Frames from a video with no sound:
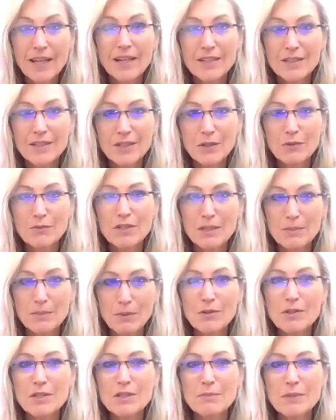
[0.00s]
so
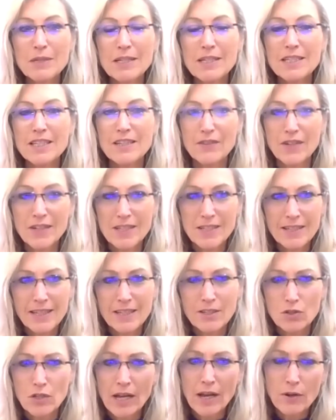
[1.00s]
responsibility if i
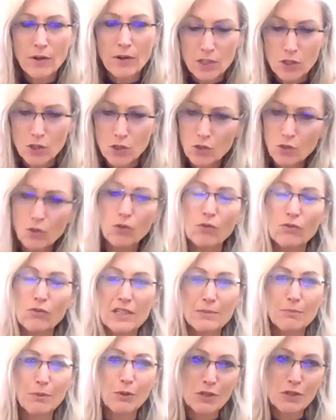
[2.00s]
said now it's your
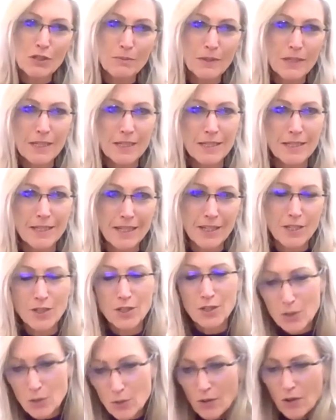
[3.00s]
responsibility
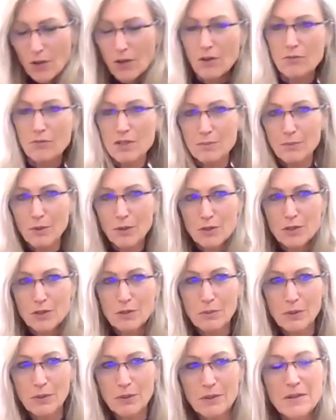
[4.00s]
you are
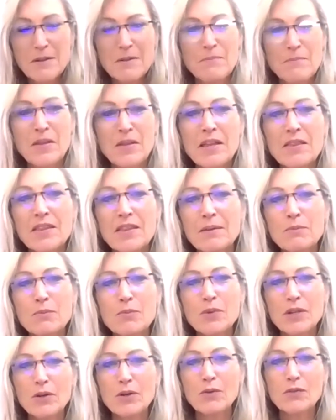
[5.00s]
responsible then
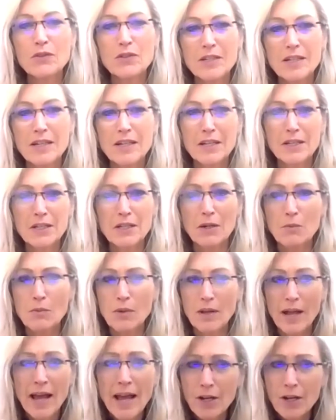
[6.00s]
we often kind of go well
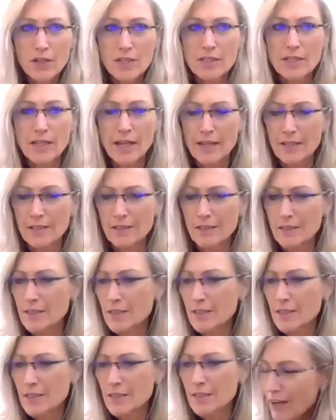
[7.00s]
hang on a second
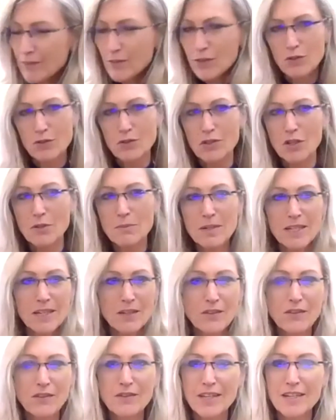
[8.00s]
I've got so many
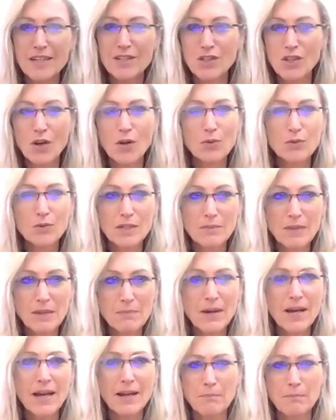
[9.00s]
other things are holding me
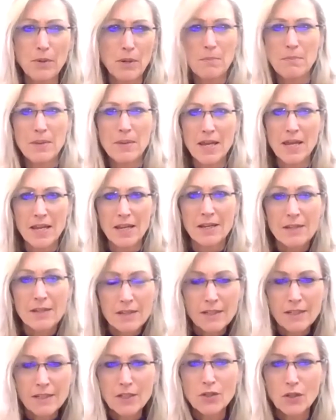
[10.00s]
back, but me.
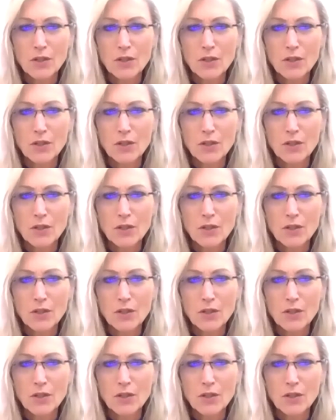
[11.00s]
Well,